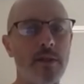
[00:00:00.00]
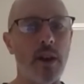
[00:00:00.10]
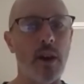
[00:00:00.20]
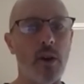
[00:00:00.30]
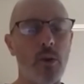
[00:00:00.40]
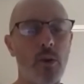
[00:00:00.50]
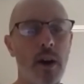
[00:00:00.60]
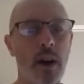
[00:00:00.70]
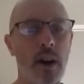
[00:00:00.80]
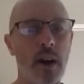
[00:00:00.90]
So
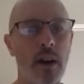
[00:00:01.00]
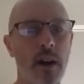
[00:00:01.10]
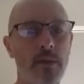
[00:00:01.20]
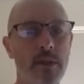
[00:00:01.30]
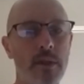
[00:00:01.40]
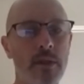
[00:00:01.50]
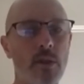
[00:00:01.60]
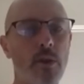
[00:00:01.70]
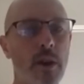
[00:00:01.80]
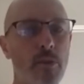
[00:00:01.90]
uh, there's, there's
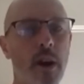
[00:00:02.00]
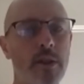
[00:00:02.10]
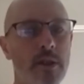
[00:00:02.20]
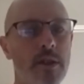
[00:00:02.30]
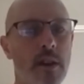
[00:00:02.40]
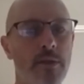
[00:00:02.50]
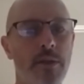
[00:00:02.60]
a learning process here for